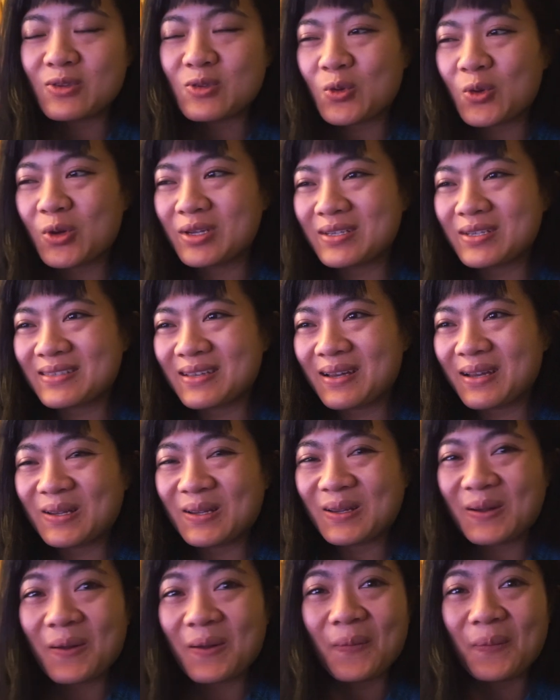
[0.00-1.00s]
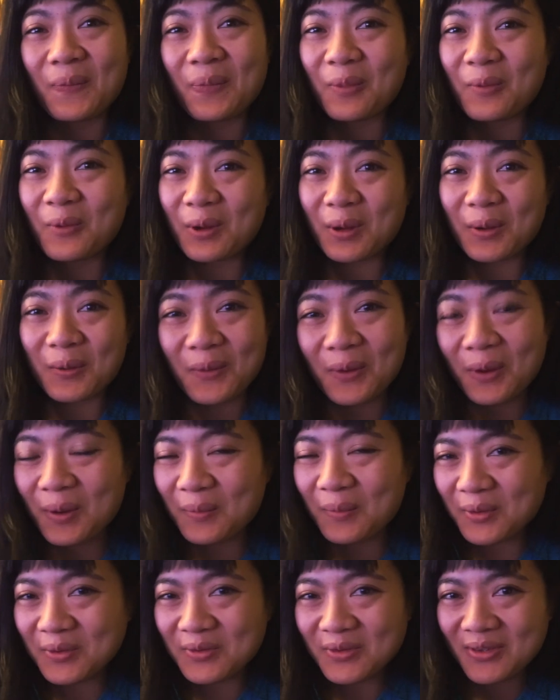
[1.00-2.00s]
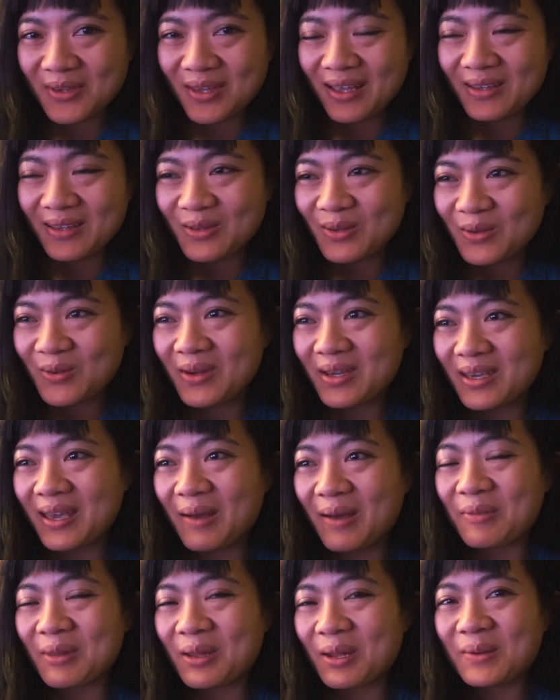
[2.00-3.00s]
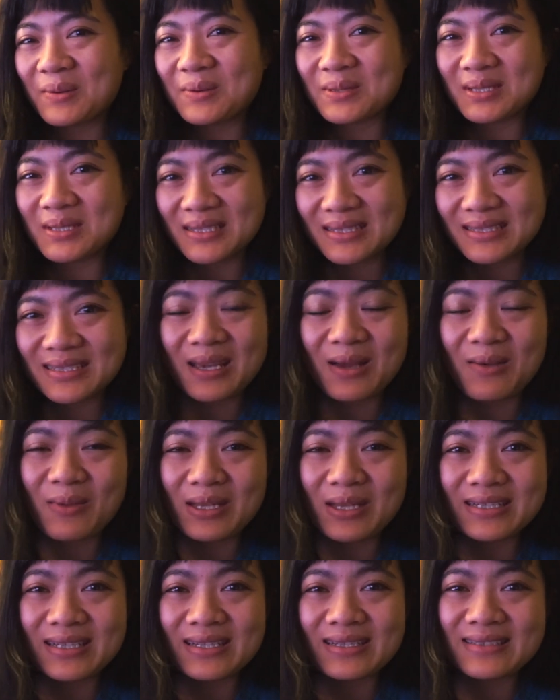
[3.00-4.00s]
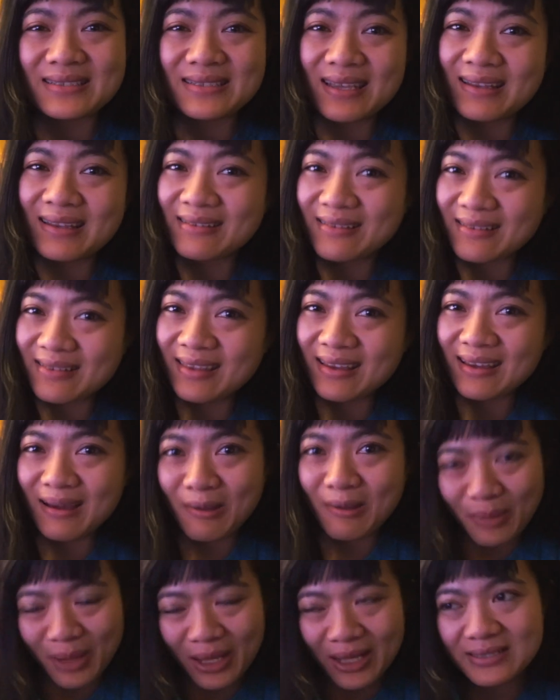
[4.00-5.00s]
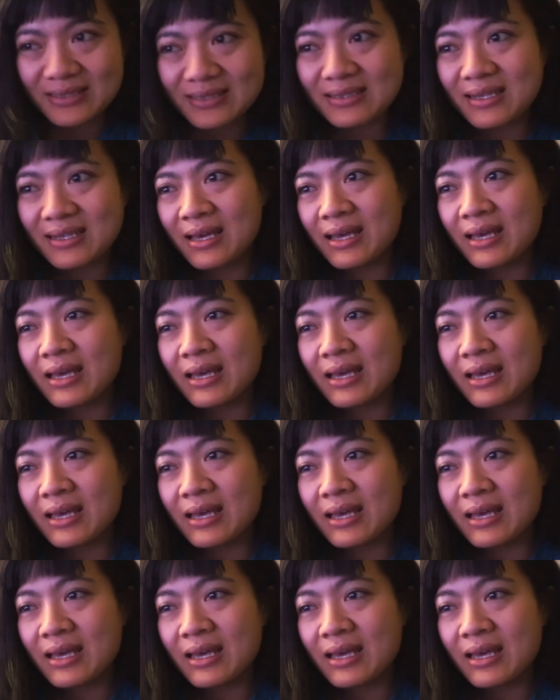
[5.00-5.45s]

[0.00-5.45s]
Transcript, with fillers: So I decided when I woke up at 2 a.m. that I was going to take my test, and good thing I passed.